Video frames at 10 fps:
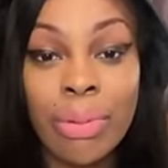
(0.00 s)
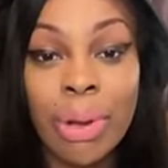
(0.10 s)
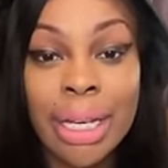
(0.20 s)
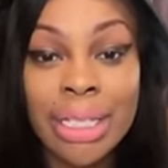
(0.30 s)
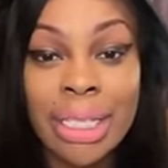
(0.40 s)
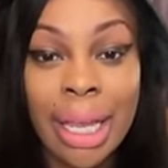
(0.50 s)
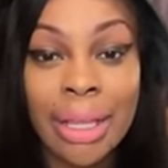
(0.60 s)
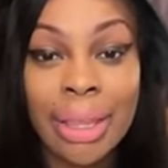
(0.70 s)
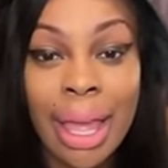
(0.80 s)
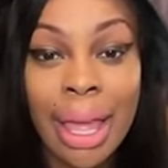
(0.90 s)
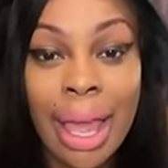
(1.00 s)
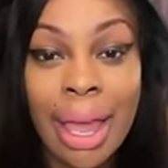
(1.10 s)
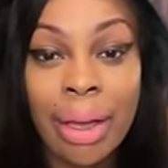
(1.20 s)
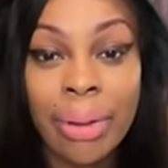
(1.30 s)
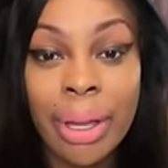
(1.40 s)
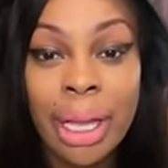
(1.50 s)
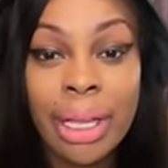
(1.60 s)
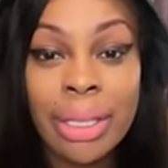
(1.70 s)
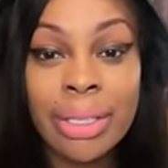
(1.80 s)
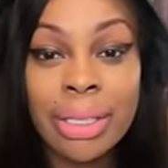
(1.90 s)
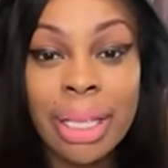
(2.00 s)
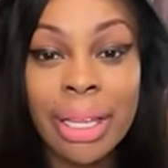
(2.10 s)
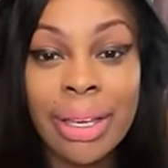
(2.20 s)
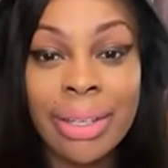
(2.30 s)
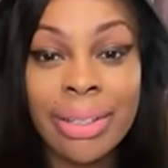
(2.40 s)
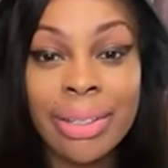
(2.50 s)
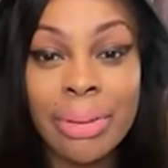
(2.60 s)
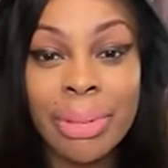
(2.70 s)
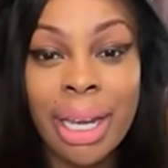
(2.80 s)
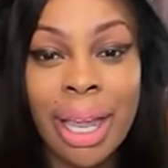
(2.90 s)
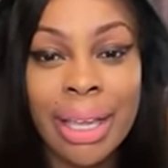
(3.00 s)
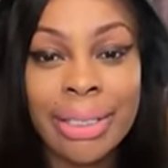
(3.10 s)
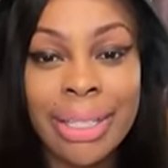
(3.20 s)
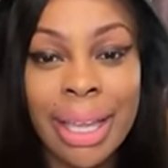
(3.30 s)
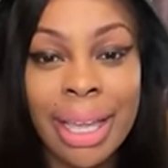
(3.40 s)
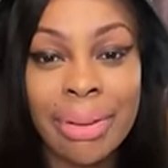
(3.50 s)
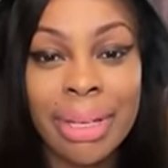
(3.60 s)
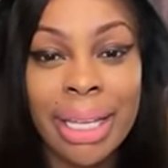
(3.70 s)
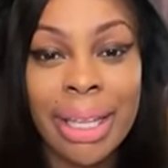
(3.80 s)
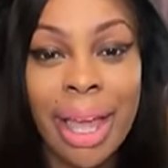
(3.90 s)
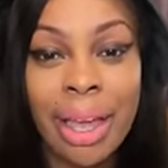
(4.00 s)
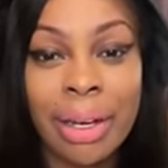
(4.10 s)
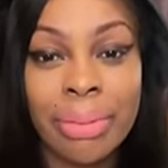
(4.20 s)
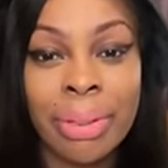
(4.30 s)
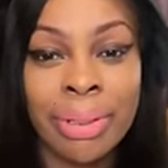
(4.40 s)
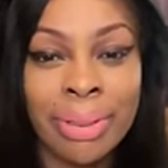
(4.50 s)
want to check that out. You said, you be like, damn, they got him.